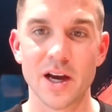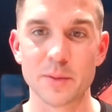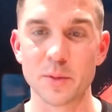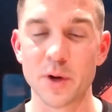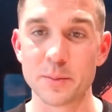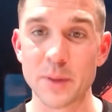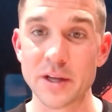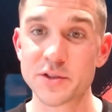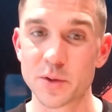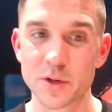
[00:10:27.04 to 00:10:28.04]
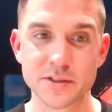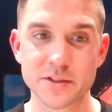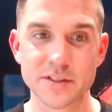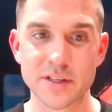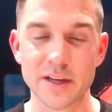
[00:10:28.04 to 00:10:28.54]
We want mentors
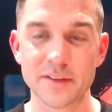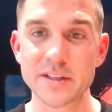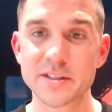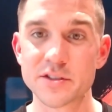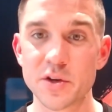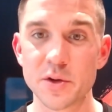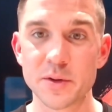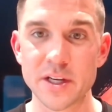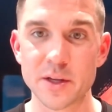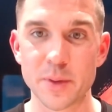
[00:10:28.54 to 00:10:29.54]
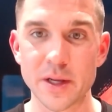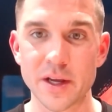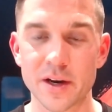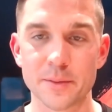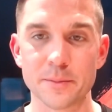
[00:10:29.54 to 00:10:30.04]
to say, this is who you need to
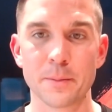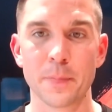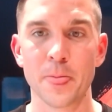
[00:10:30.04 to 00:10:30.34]
become.